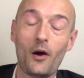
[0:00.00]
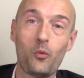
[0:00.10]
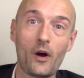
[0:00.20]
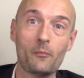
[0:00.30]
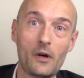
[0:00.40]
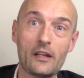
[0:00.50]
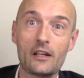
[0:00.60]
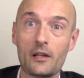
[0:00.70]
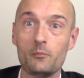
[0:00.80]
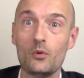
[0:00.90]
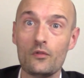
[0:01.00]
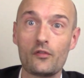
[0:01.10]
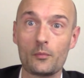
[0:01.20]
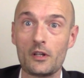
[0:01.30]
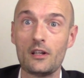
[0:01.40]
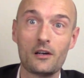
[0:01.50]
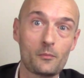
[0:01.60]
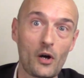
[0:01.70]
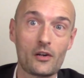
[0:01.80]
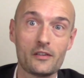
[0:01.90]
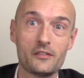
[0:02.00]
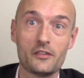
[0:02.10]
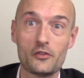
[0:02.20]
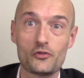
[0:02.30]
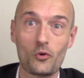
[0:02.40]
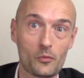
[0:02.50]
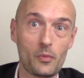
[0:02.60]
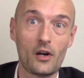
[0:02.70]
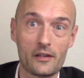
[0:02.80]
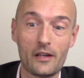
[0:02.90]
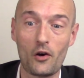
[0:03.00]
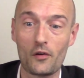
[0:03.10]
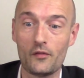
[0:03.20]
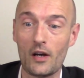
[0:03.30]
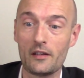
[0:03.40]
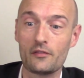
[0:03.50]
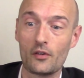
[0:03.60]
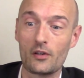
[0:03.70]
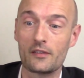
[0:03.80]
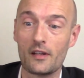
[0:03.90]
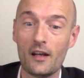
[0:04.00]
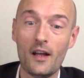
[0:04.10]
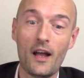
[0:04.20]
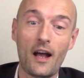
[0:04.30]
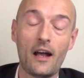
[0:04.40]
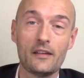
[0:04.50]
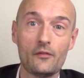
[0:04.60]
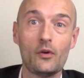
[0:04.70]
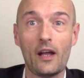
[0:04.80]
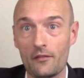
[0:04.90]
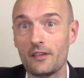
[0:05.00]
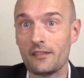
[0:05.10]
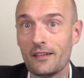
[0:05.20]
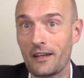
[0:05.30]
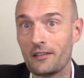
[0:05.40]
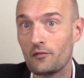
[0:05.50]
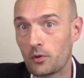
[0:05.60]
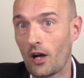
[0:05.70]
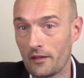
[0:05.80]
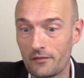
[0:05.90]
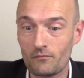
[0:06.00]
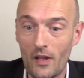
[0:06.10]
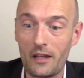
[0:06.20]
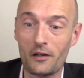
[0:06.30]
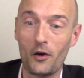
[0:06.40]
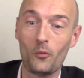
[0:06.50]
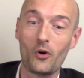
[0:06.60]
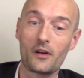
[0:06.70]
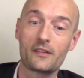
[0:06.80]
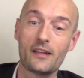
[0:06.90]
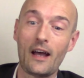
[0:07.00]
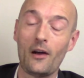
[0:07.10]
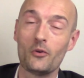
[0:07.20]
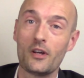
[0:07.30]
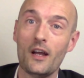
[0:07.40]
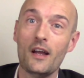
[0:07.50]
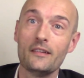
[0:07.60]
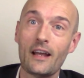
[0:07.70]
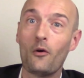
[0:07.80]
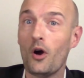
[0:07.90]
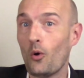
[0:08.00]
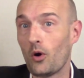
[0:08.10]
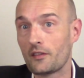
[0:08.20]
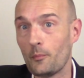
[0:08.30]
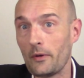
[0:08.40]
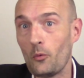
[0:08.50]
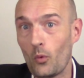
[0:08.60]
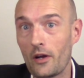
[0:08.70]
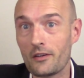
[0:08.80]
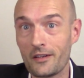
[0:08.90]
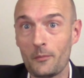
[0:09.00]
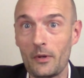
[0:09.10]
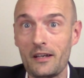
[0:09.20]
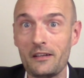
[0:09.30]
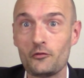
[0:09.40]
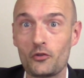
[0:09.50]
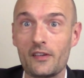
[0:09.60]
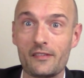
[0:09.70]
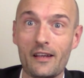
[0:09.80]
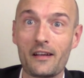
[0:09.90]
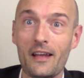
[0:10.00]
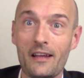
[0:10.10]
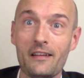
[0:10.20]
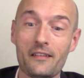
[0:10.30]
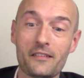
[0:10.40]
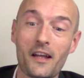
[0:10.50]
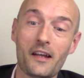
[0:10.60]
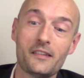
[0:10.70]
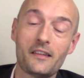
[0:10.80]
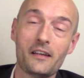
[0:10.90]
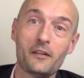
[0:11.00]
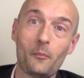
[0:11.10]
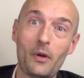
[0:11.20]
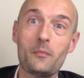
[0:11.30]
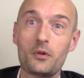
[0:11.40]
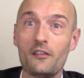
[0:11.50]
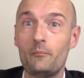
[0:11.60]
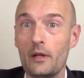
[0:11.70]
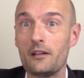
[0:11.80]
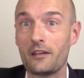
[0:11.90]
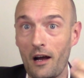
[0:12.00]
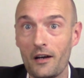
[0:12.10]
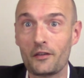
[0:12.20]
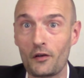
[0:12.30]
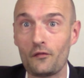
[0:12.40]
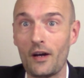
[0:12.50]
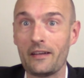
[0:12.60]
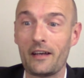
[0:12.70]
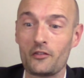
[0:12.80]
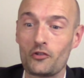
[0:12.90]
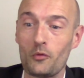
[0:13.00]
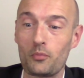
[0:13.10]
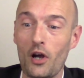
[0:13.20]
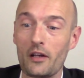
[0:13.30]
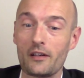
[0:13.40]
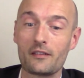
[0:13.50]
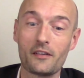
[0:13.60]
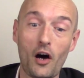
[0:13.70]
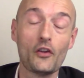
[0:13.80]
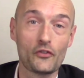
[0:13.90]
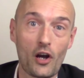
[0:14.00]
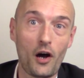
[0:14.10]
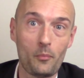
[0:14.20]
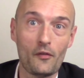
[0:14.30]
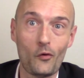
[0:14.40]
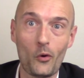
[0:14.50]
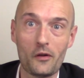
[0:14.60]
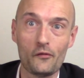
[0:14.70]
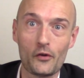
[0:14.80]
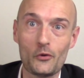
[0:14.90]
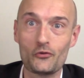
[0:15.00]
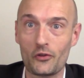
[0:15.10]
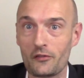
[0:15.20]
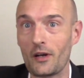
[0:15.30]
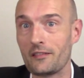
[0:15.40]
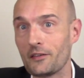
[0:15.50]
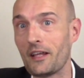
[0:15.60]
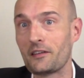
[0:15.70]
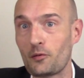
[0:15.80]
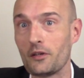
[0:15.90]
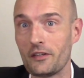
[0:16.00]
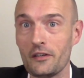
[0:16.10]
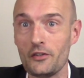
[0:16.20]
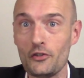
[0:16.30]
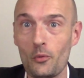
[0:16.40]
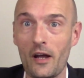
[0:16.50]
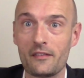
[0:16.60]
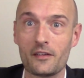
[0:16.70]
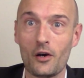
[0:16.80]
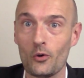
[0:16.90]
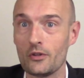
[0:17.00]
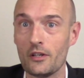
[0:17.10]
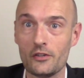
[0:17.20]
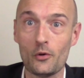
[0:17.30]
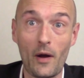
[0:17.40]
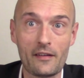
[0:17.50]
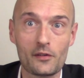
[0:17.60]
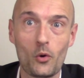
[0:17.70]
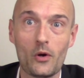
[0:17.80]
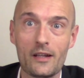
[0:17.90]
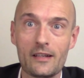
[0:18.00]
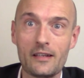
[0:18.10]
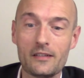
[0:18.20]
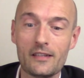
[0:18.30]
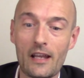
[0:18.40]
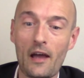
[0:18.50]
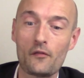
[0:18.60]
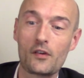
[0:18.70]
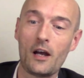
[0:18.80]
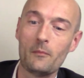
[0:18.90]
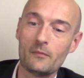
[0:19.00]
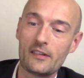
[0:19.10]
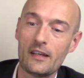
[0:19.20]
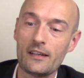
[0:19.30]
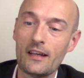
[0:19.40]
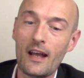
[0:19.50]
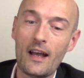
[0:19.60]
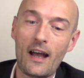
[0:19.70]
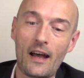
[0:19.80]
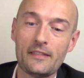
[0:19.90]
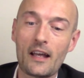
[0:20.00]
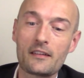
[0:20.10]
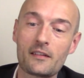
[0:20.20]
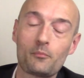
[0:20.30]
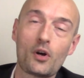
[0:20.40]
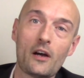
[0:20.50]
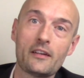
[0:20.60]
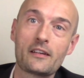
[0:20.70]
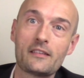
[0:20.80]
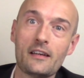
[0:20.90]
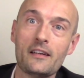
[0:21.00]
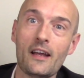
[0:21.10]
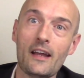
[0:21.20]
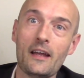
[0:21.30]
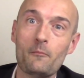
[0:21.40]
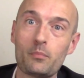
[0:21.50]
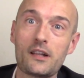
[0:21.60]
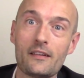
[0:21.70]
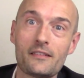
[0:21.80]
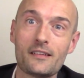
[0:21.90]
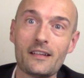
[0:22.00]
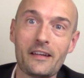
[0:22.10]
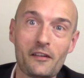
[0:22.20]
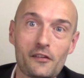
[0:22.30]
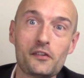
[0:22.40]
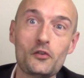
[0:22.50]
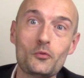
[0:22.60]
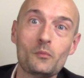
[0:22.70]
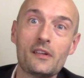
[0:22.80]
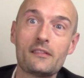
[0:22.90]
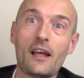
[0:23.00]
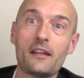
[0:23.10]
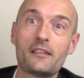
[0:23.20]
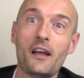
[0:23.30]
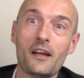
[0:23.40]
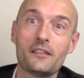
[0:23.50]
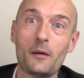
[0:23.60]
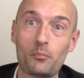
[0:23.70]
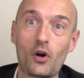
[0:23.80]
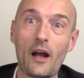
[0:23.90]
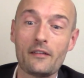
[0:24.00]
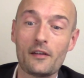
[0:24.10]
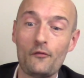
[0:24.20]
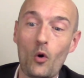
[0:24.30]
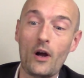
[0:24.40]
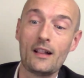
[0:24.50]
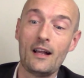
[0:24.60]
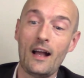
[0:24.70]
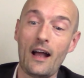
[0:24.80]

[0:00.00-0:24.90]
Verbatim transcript: where money can move from the long party to the short party, or vice versa, and if we have this negative price, it all works out. Now what's a bit weird and a bit interesting is that people have built other financial products on top of oil futures, right? So that's where the USO, the US oil ETF, comes in. And that's a product that implicitly assumes that the price of oil